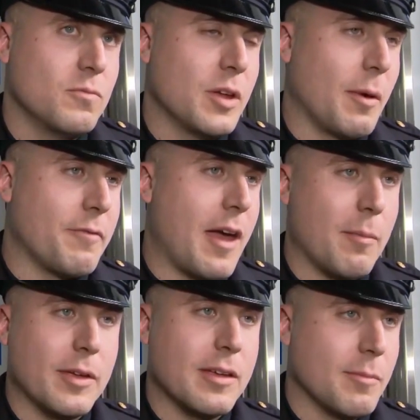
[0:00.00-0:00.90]
you know, my
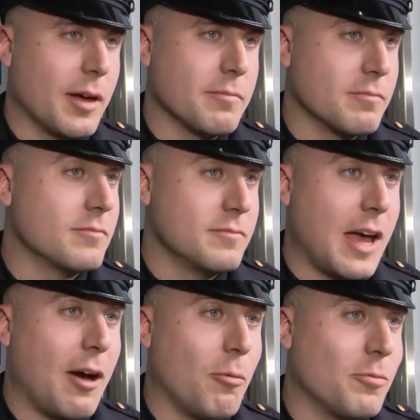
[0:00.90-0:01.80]
family and my
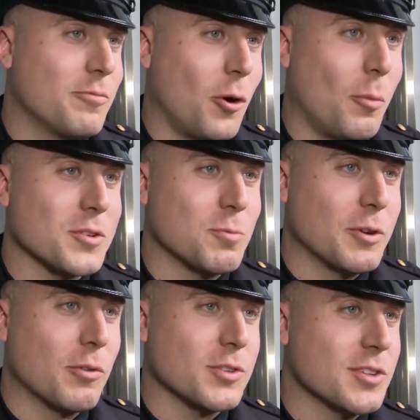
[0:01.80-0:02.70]
now almost
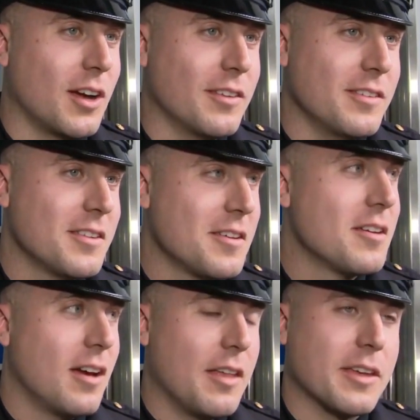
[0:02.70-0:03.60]
one-year-old son,
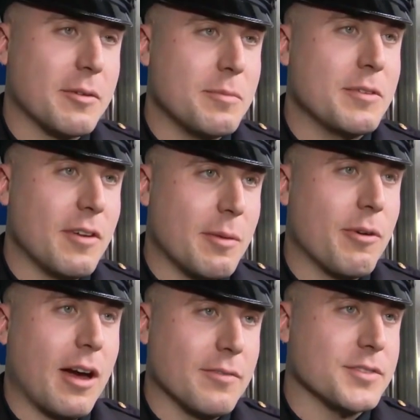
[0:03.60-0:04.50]
I think he'd be very
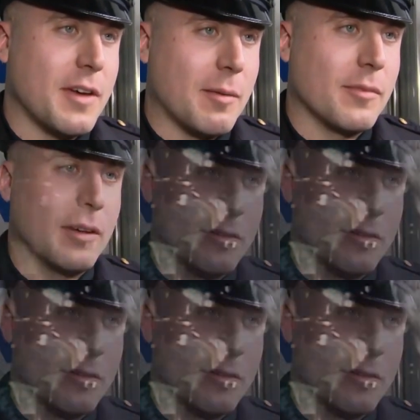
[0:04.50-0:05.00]
proud of his family.